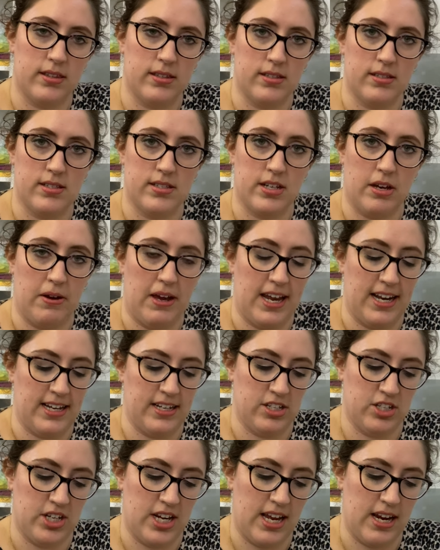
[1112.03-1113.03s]

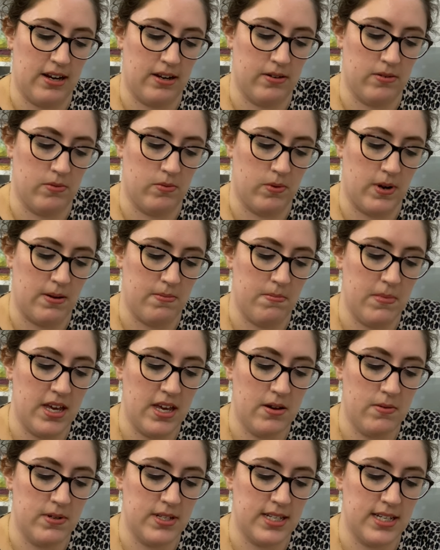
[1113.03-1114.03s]
SewHayleyJane when
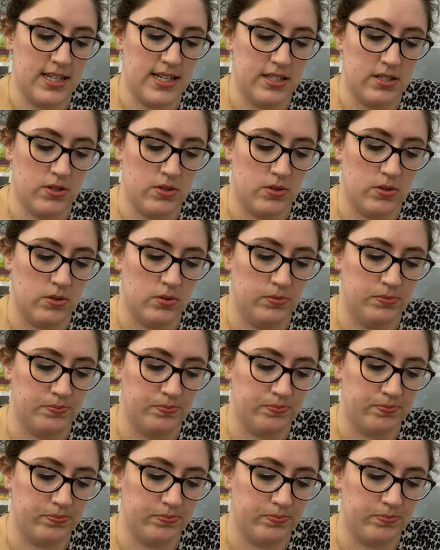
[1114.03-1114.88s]
Mia was little,